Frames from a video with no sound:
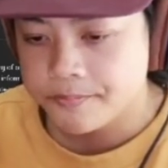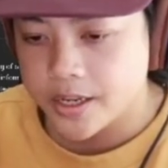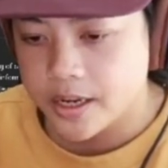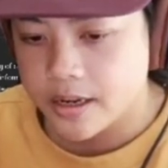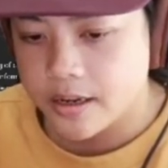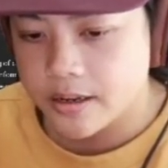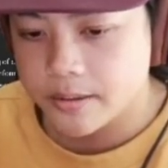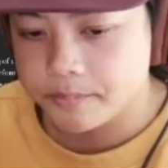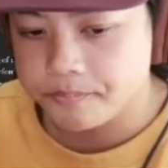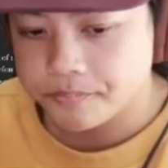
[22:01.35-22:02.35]

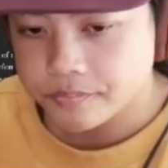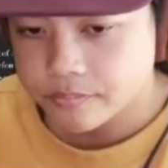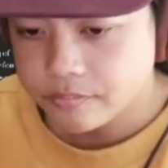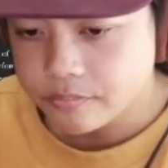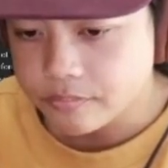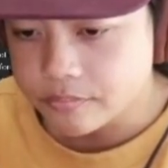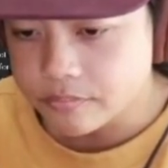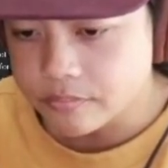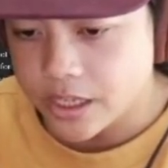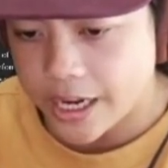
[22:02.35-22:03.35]
I
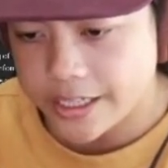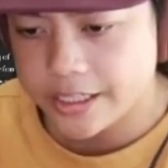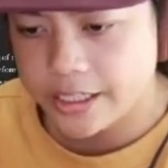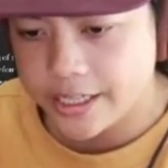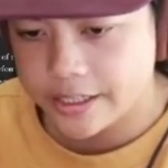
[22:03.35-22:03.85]
didn't like it